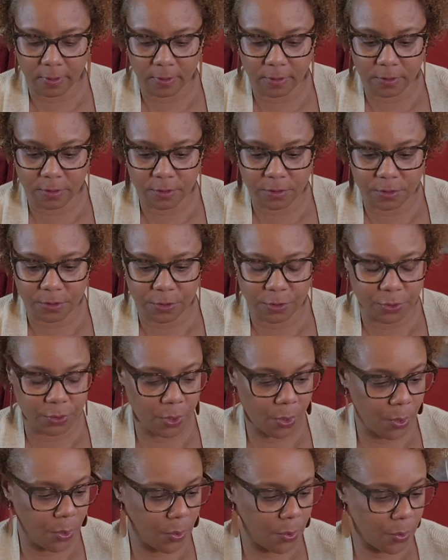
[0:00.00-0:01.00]

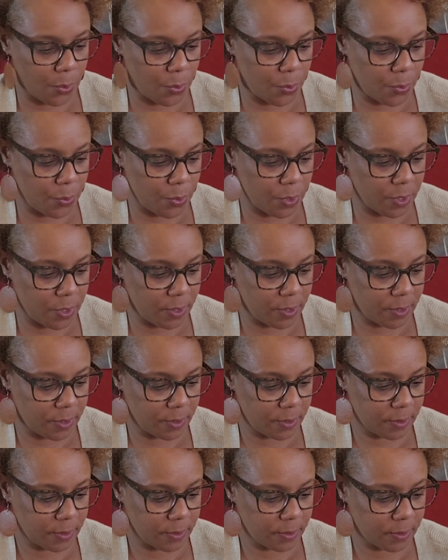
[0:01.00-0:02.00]
So
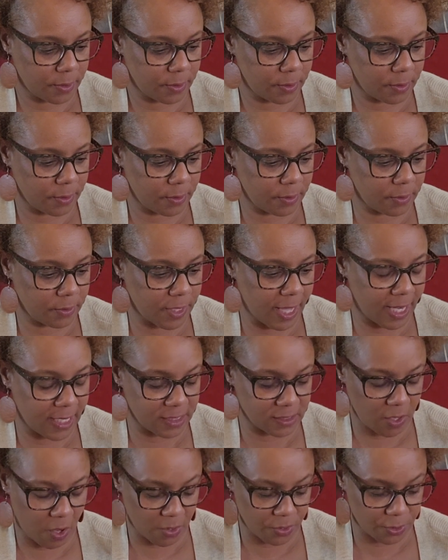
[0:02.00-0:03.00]
that
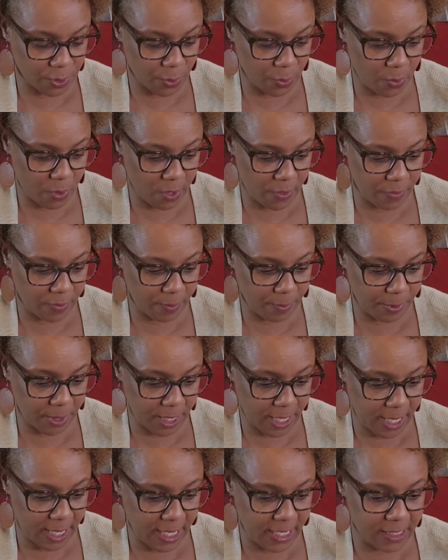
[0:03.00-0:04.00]
is also on the
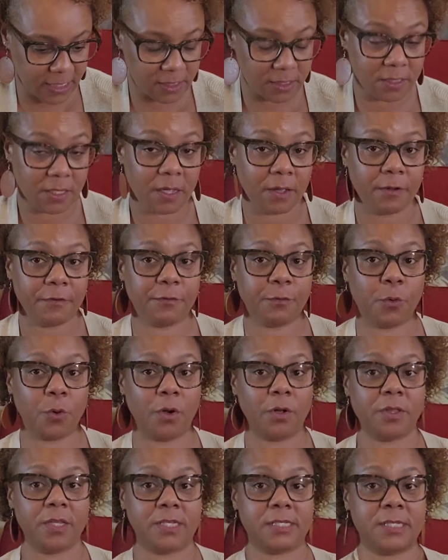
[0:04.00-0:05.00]
plans
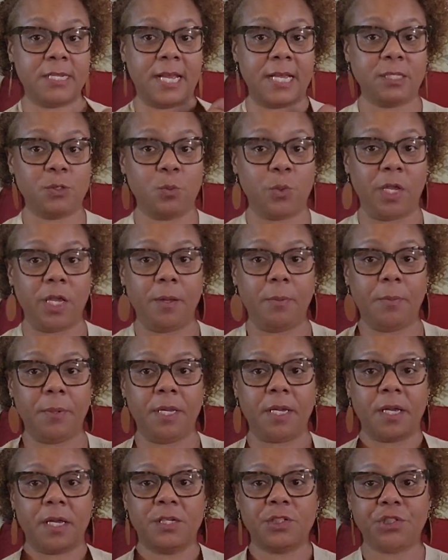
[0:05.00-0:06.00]
for this next week
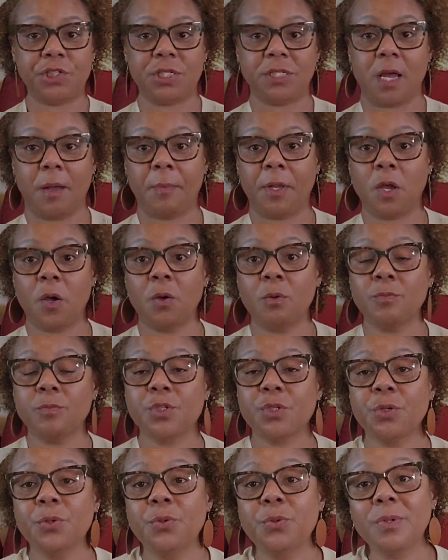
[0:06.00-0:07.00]
because she's coming home
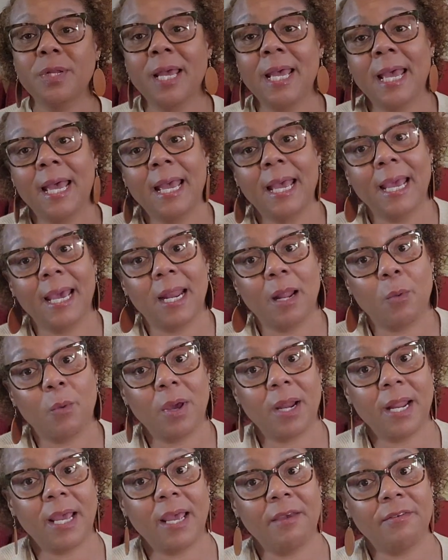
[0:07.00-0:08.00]
soon and I
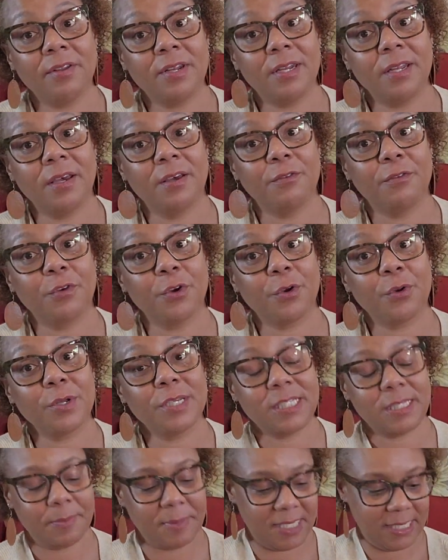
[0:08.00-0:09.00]
want to have it done for
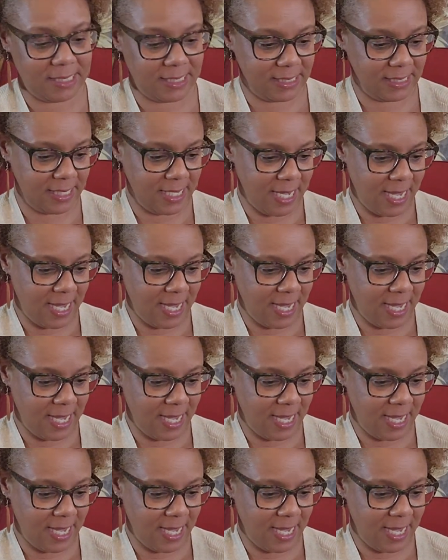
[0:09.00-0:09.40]
Christmas.